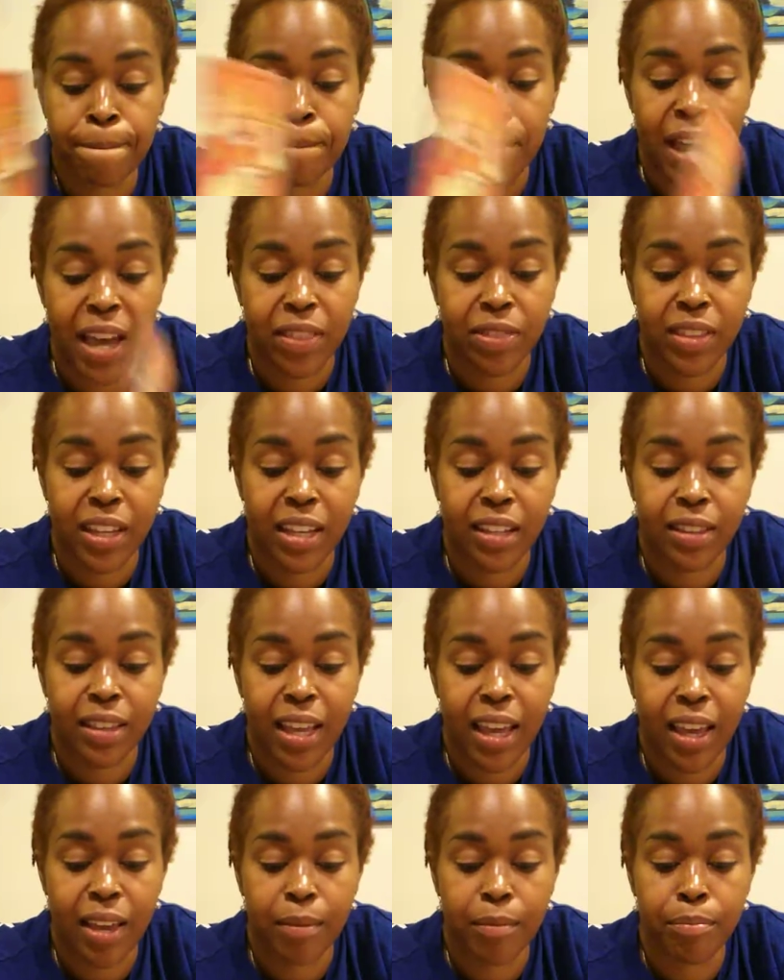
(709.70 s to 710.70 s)
I think
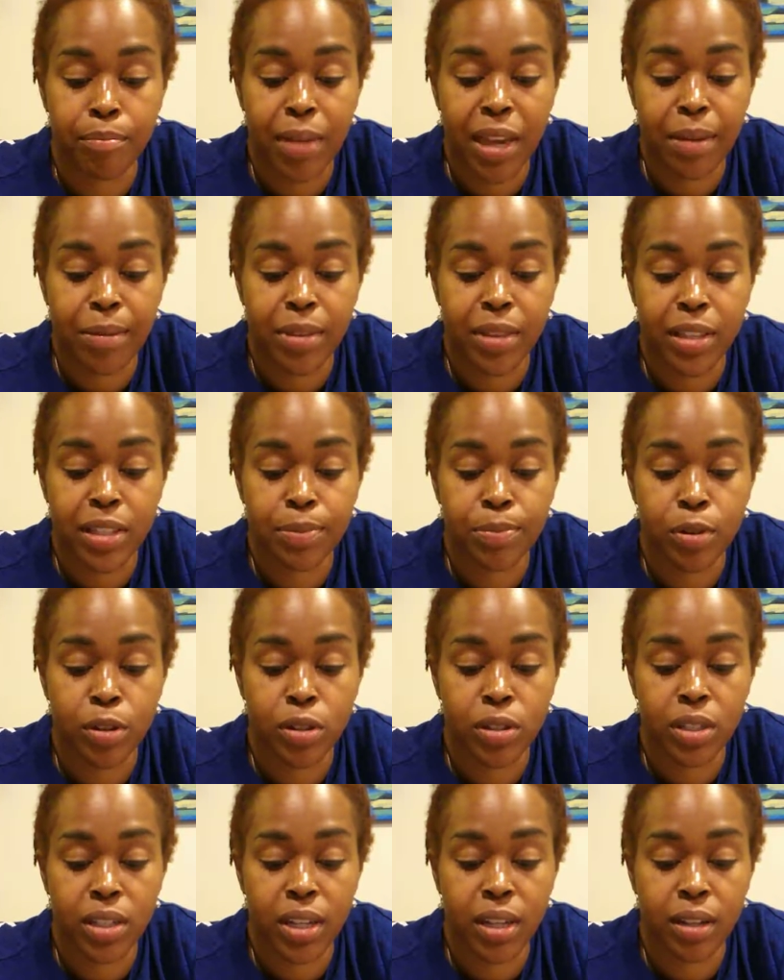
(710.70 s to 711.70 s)
that maybe this
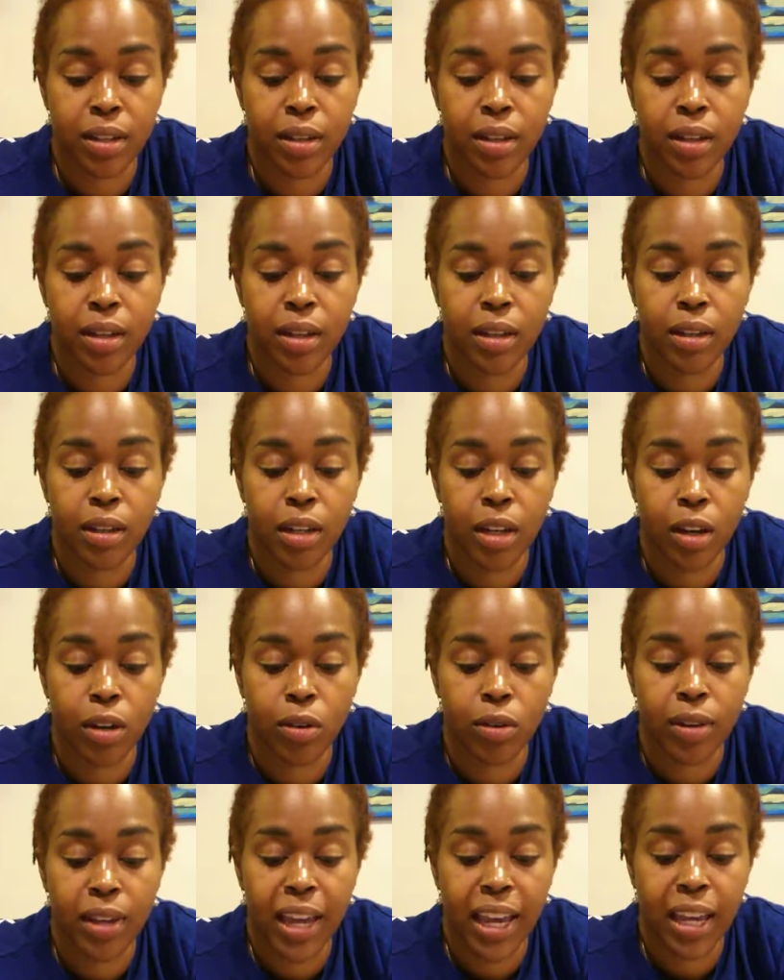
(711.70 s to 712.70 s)
person, you know,
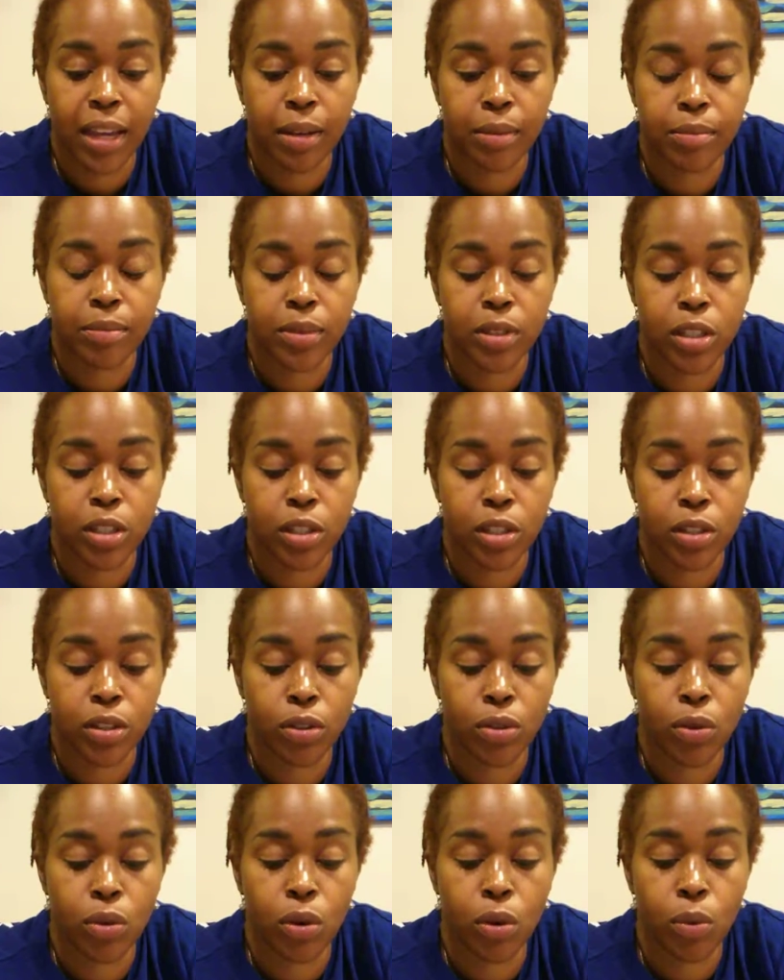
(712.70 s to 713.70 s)
came to
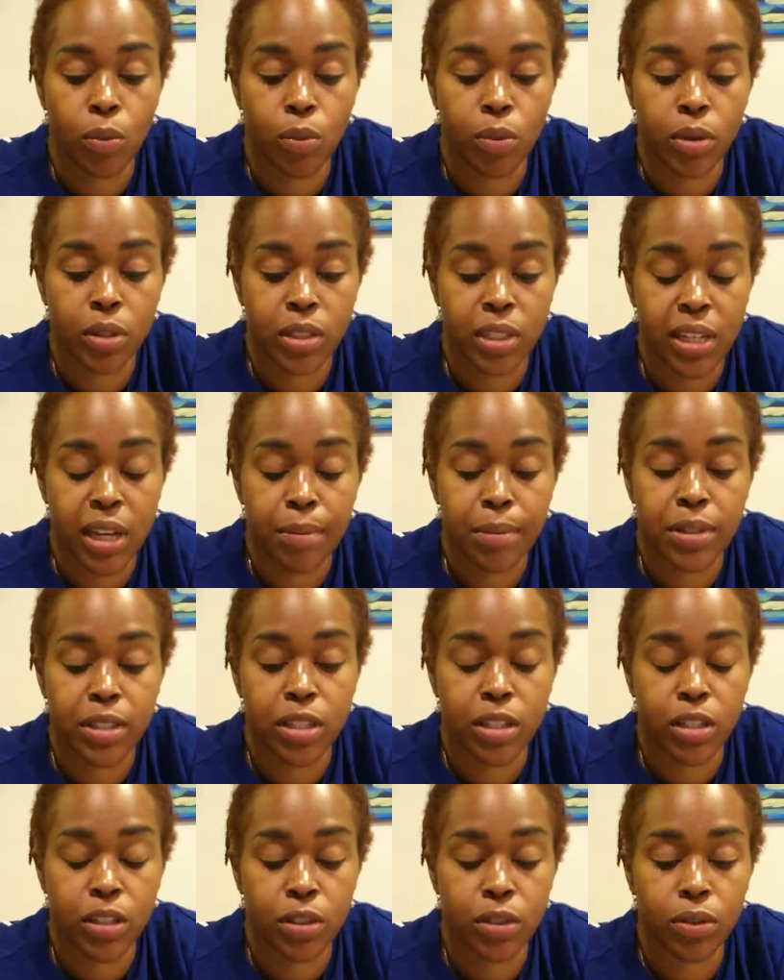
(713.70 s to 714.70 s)
you or was coming to
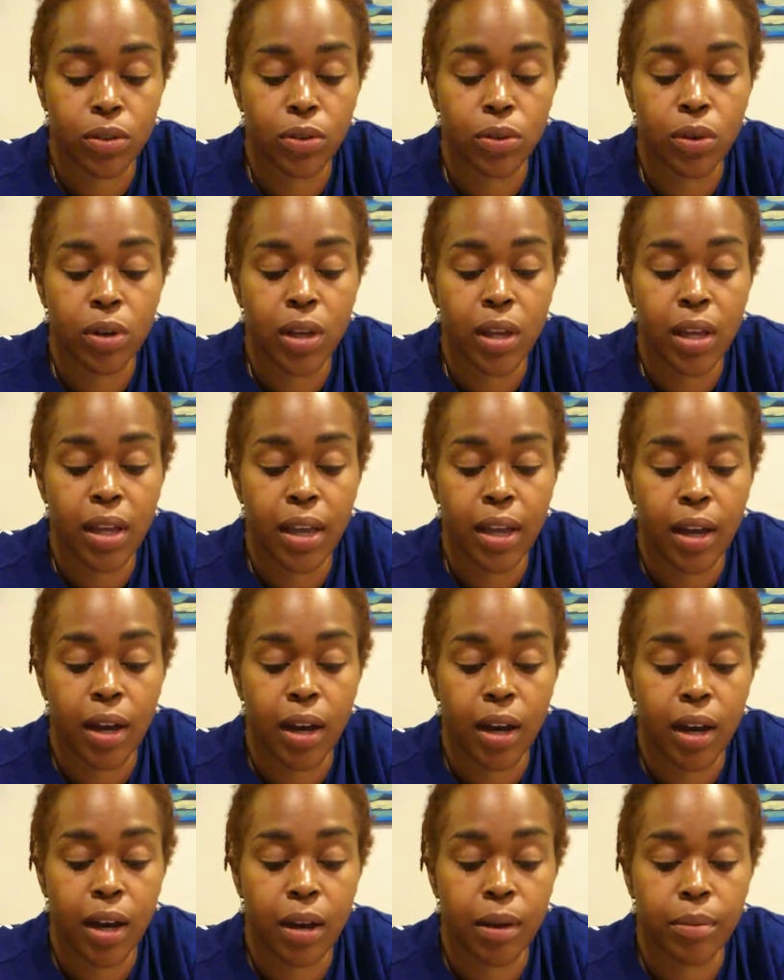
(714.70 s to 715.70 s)
you
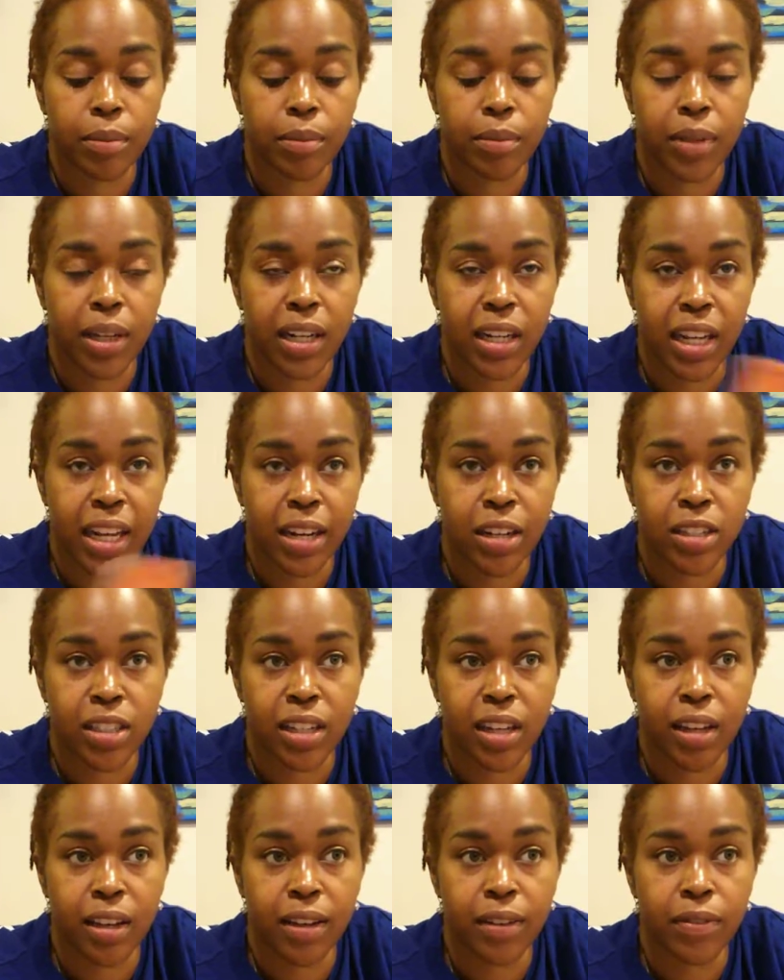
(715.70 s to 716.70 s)
in the energy
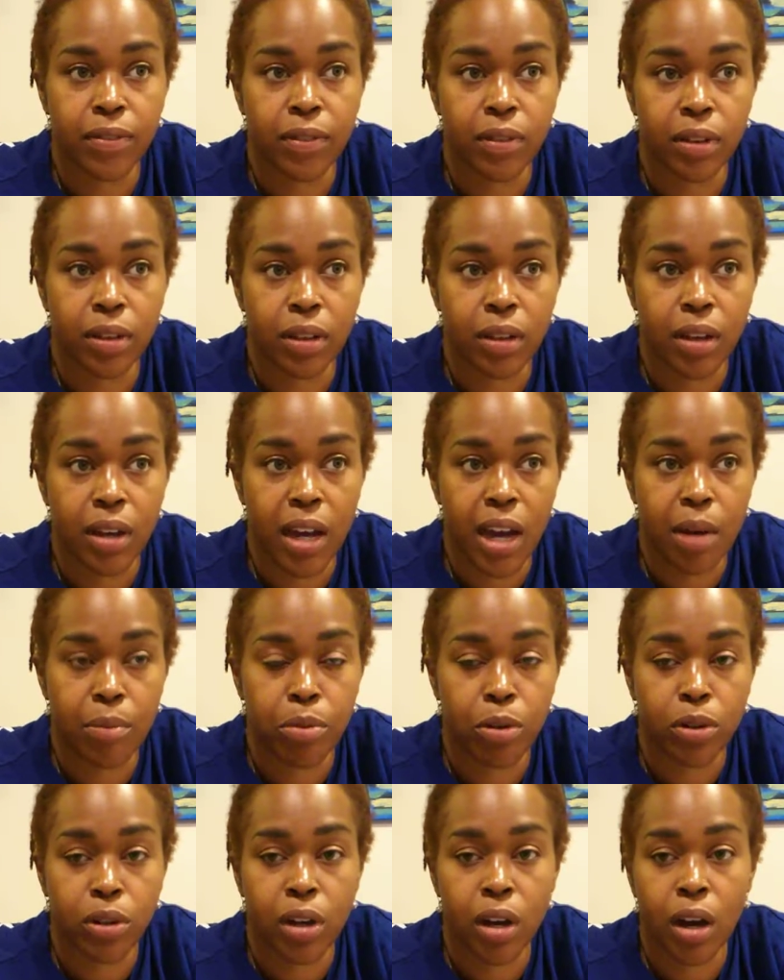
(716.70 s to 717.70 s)
of, I
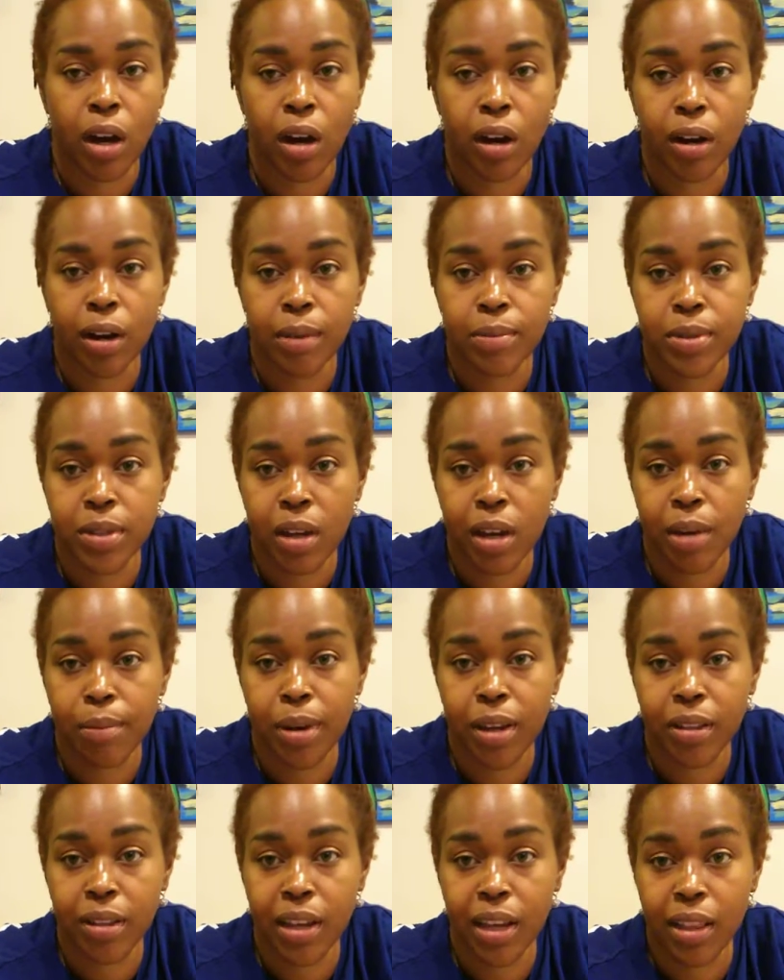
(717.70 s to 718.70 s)
broke your heart. I'm sorry
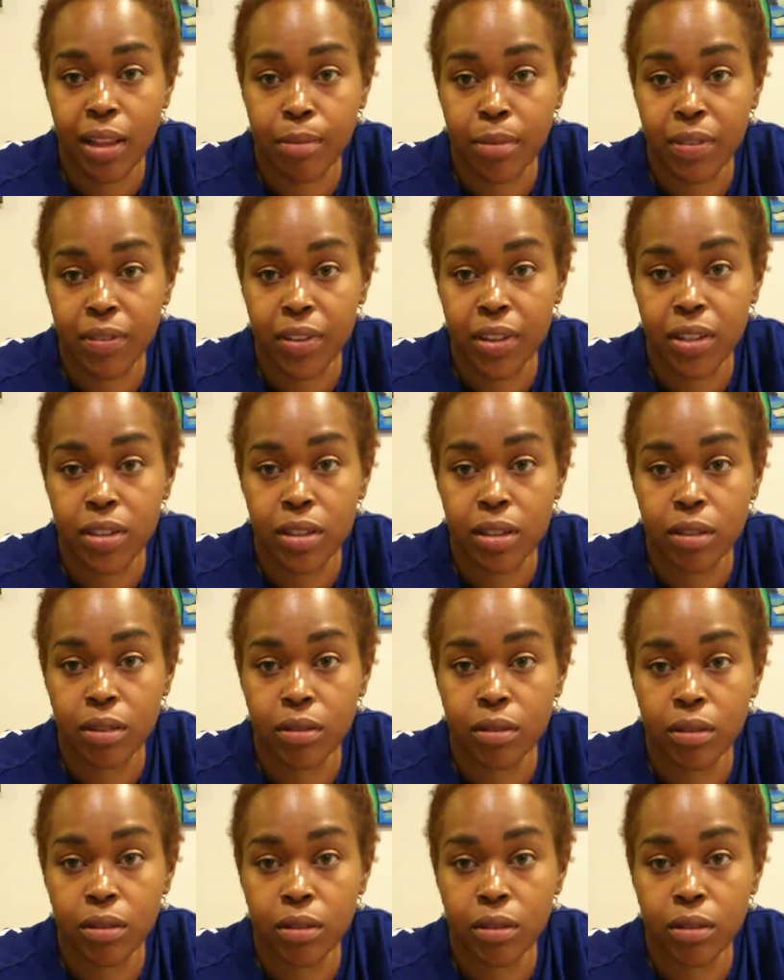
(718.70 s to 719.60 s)
about that. Let me fix it.